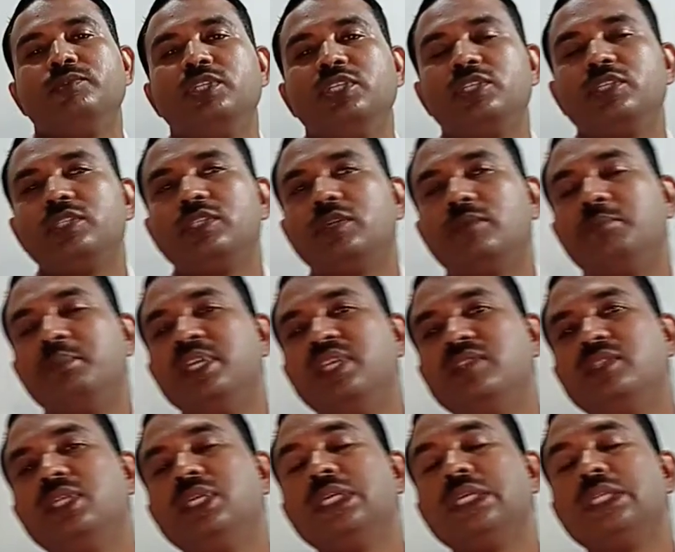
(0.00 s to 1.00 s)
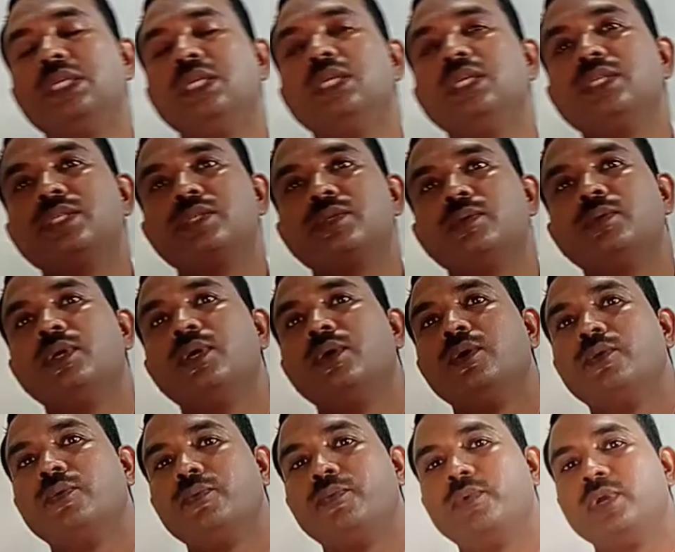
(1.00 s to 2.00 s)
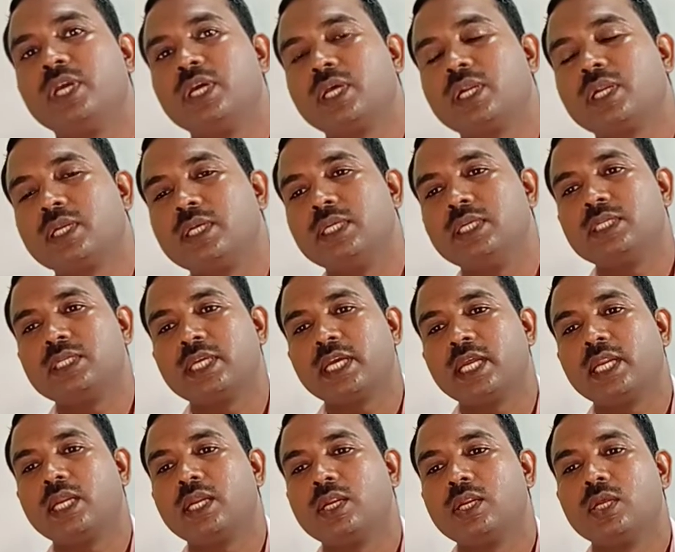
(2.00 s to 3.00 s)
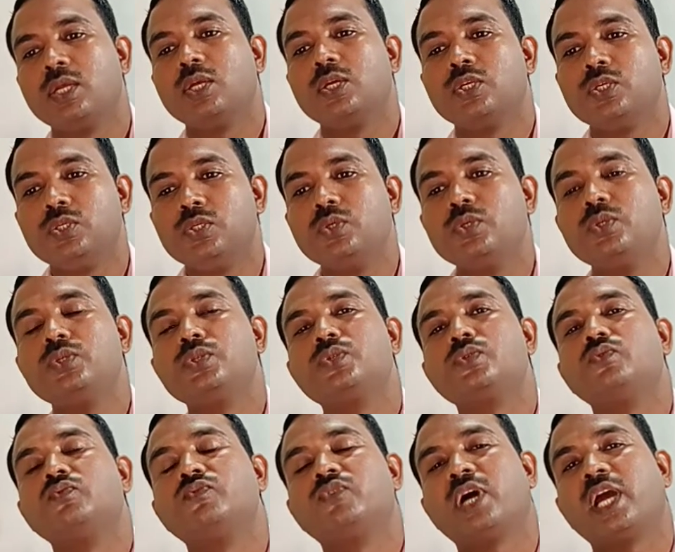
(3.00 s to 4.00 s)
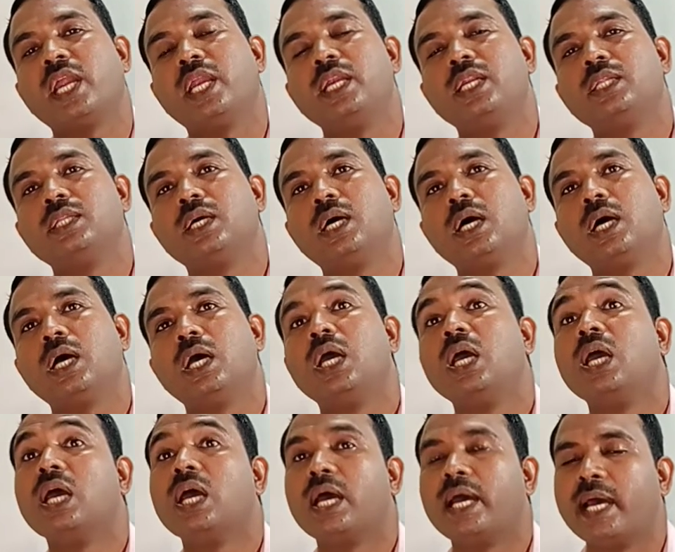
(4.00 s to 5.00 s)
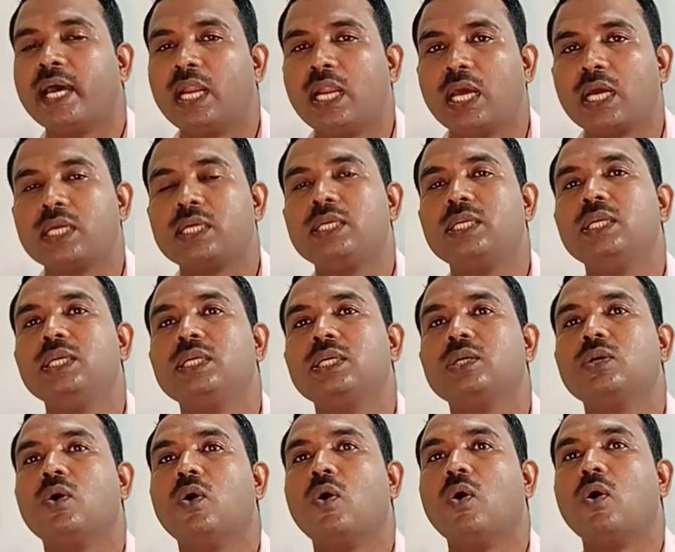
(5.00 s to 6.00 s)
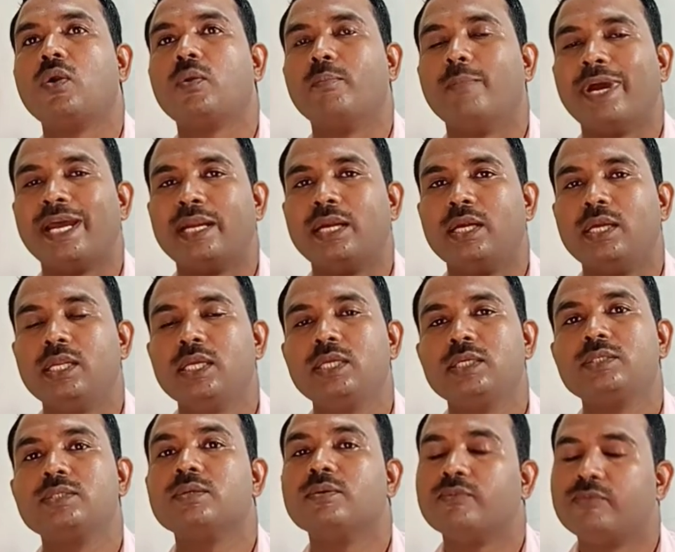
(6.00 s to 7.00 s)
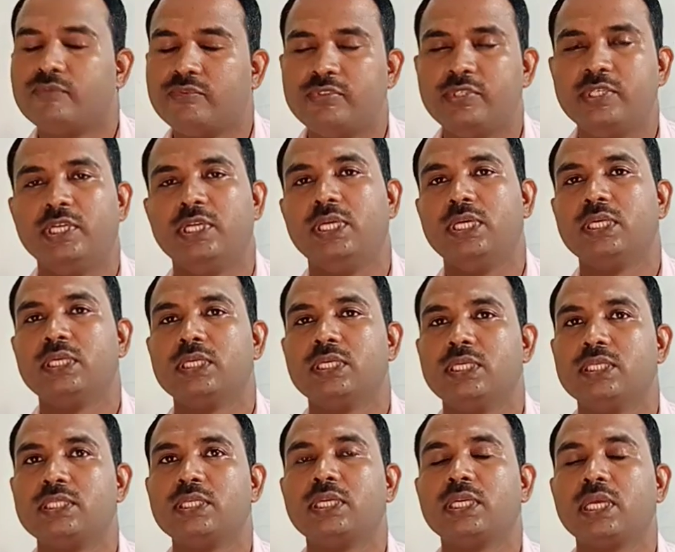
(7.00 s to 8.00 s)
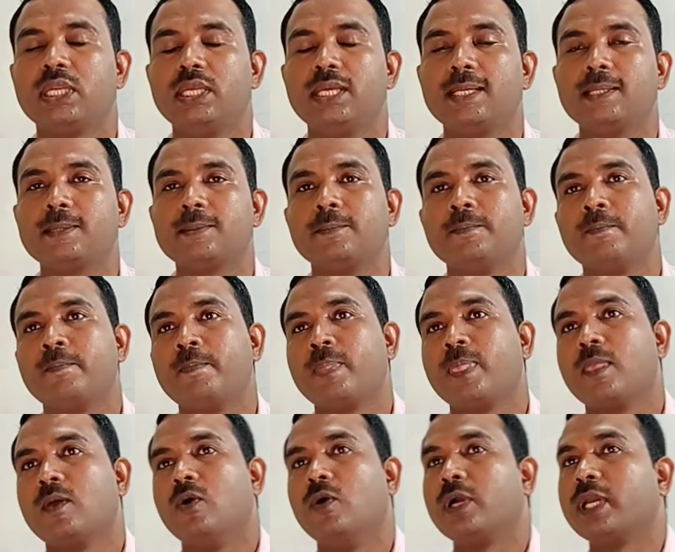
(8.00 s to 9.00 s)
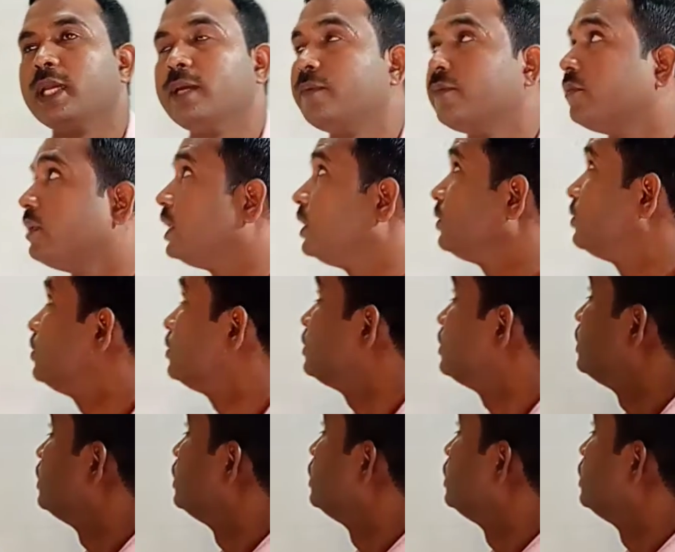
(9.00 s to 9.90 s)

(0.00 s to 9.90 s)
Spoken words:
This is the basic things where it can use to find the electric or magnetic field. Is it clear? Okay, very good.